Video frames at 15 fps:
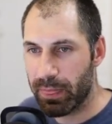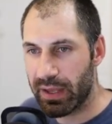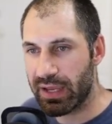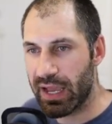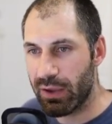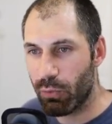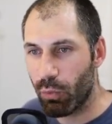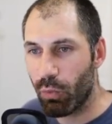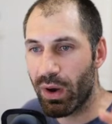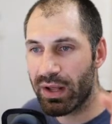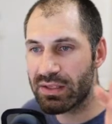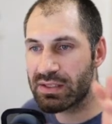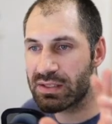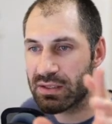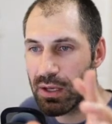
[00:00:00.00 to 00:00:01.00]
Okay,
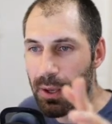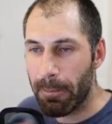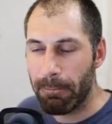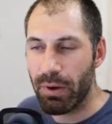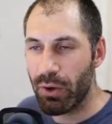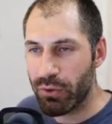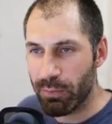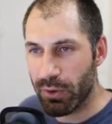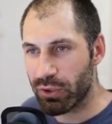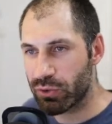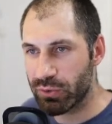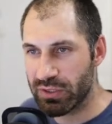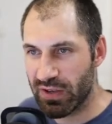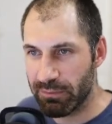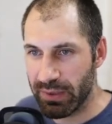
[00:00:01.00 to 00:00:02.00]
once both
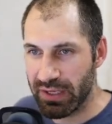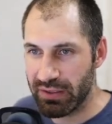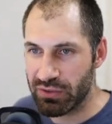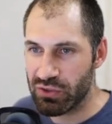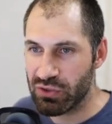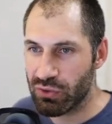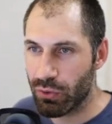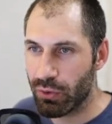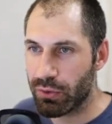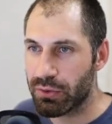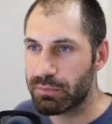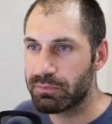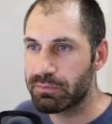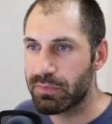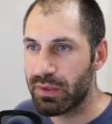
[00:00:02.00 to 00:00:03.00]
modules have been installed,